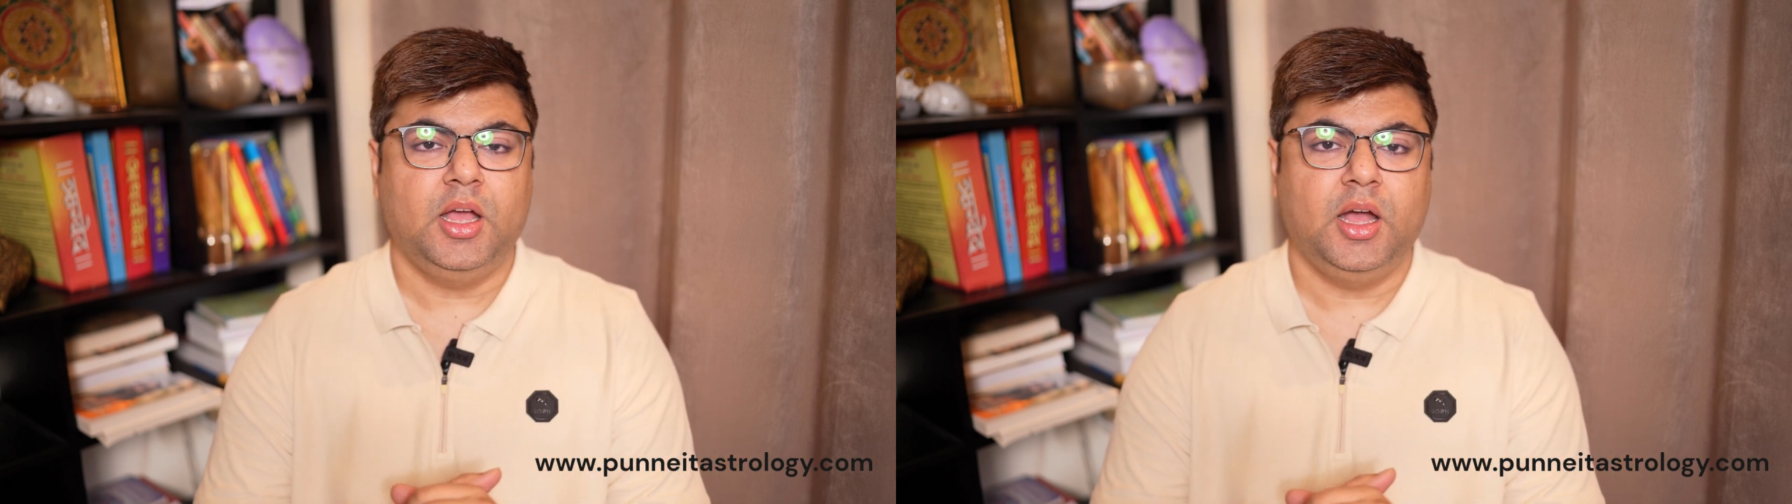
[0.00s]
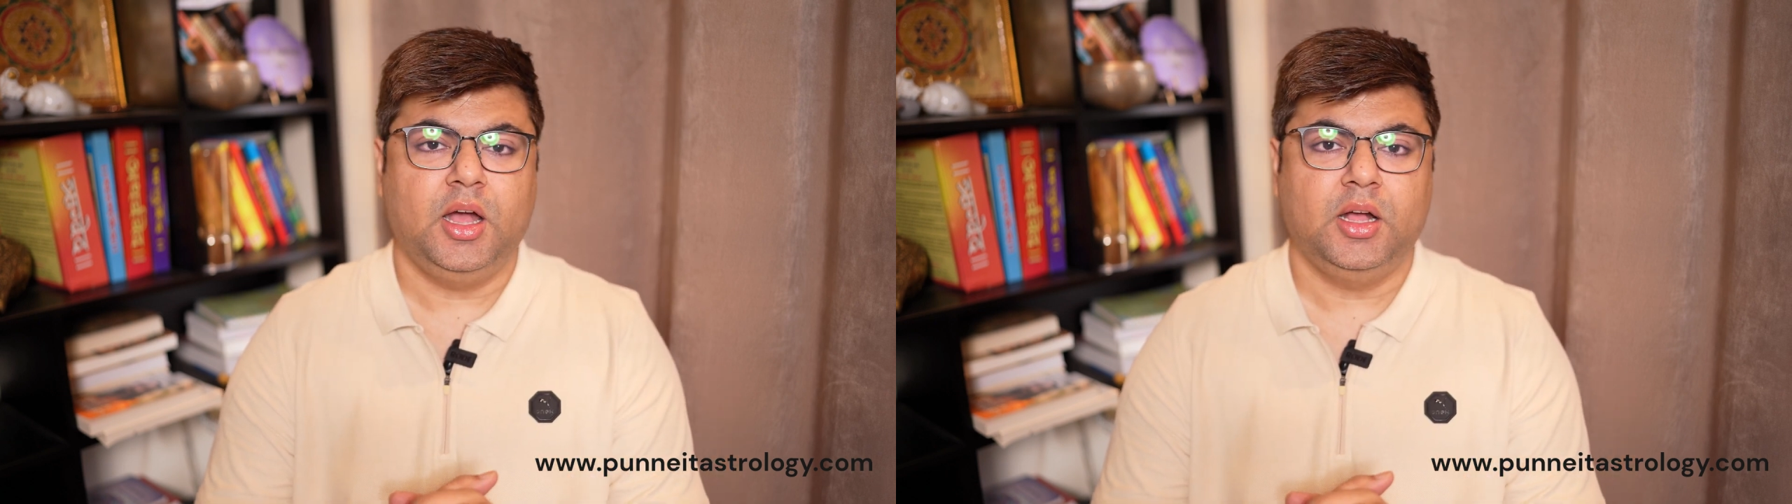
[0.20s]

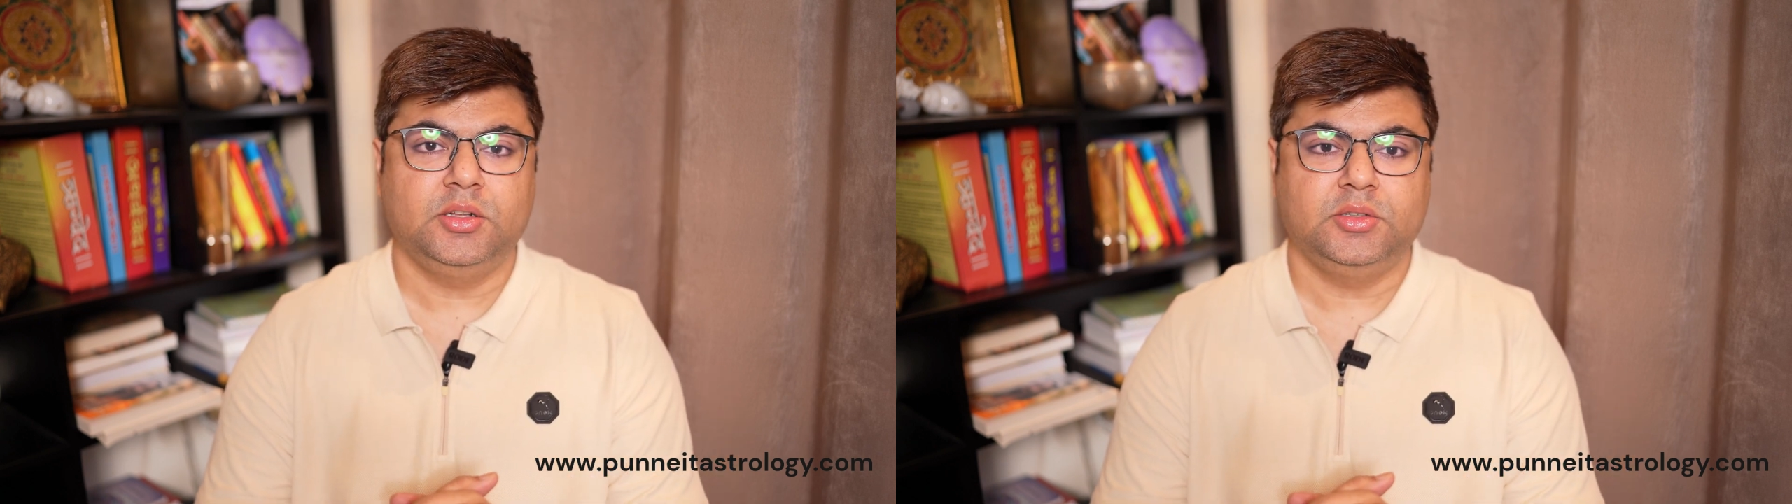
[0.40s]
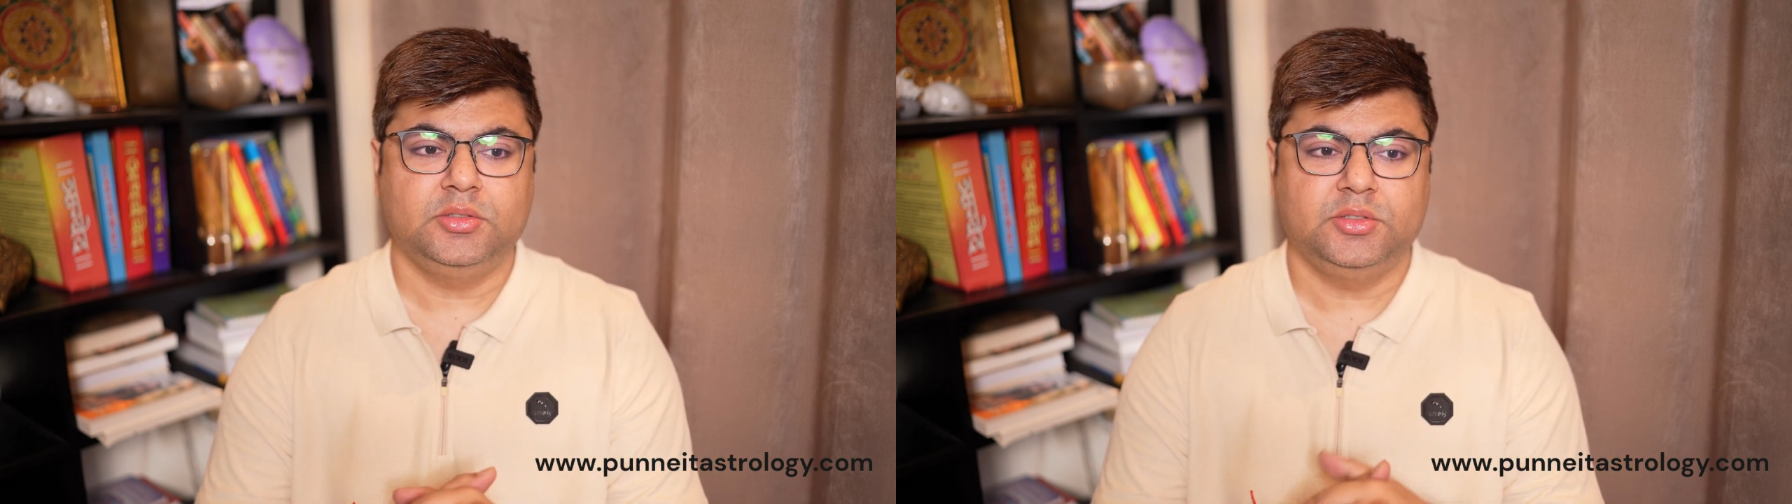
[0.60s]

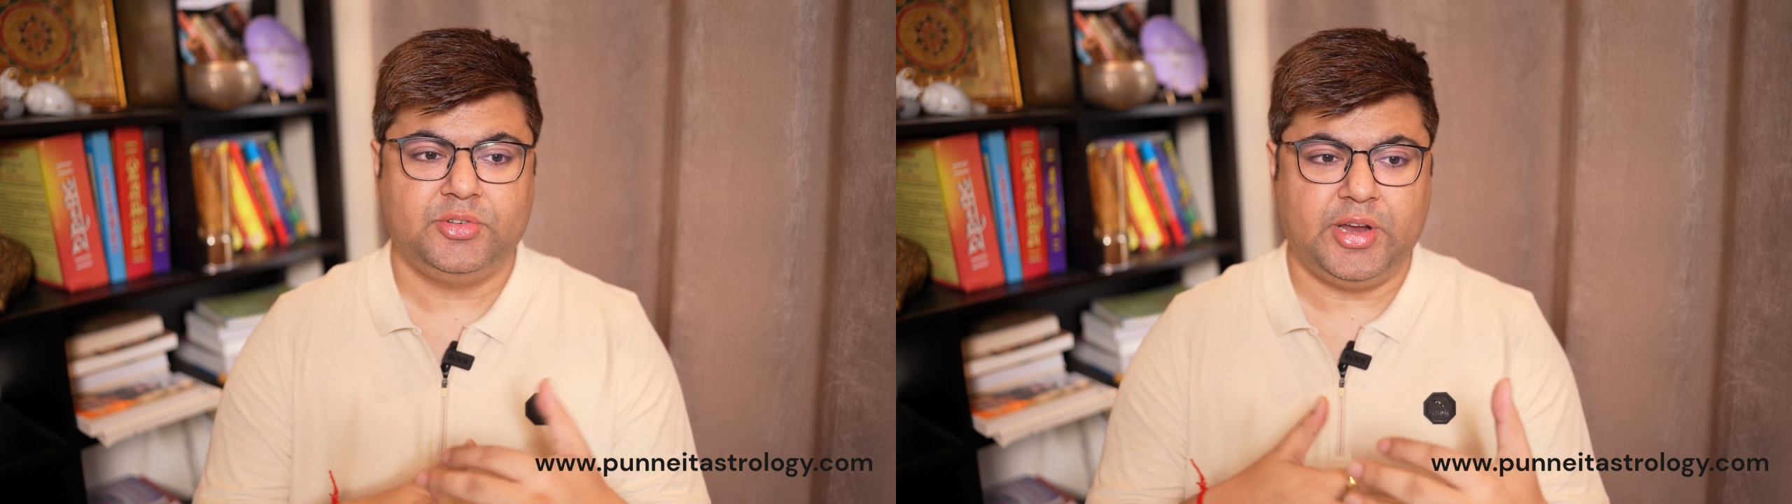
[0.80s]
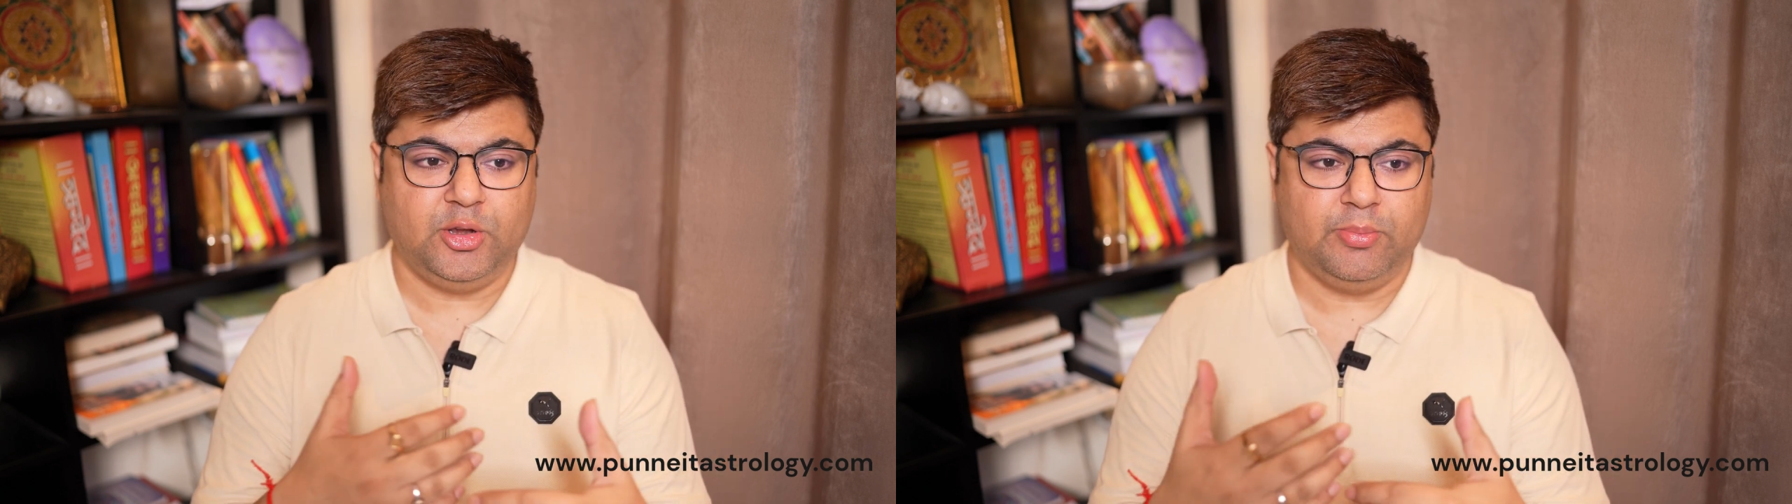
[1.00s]
Try